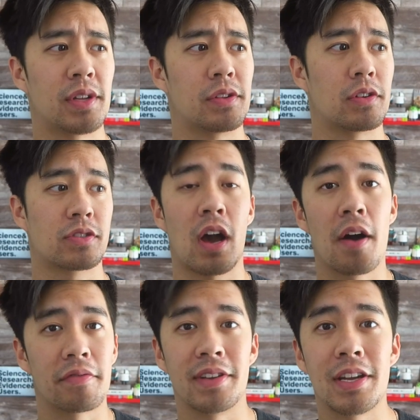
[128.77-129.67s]
whether it's
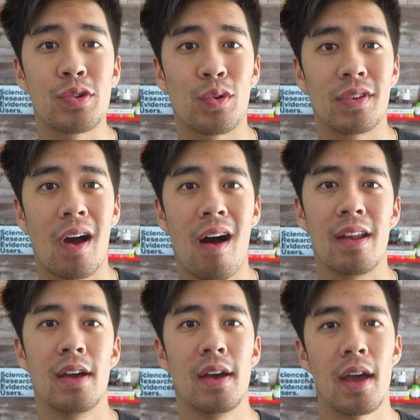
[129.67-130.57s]
confidential or
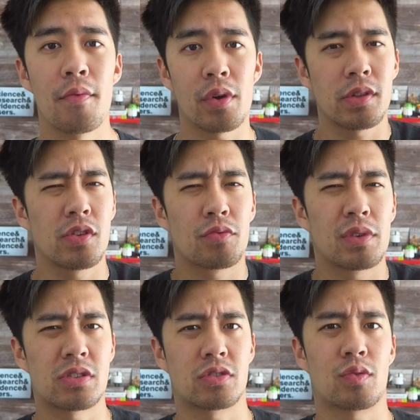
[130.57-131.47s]
not, and whether your
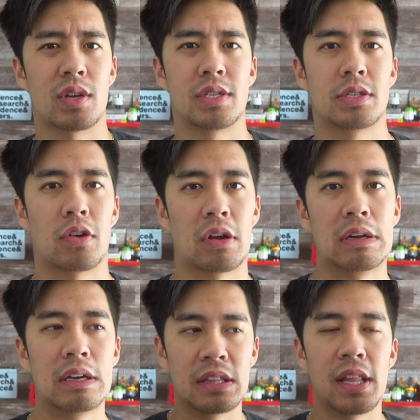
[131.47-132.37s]
research questions are
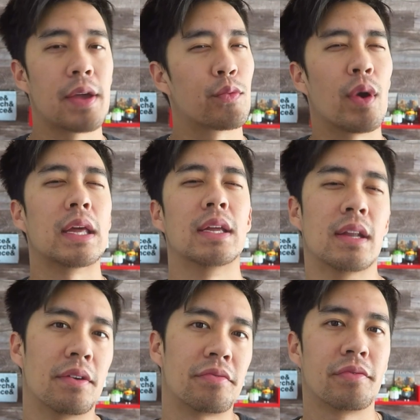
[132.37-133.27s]
lightweight
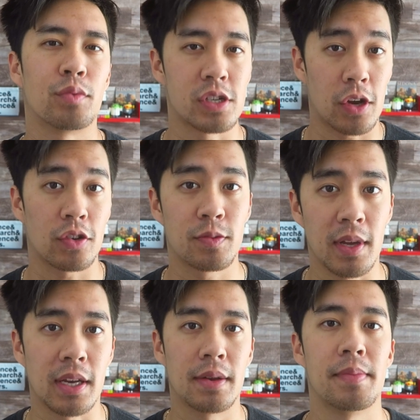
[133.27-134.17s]
enough, which I'll
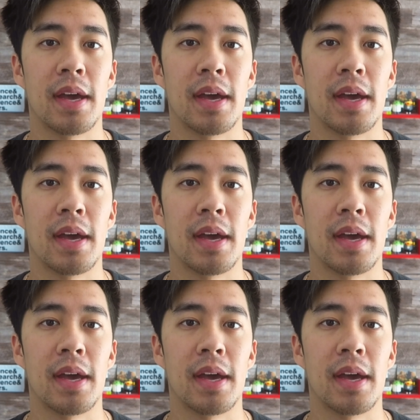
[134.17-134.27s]
explain in a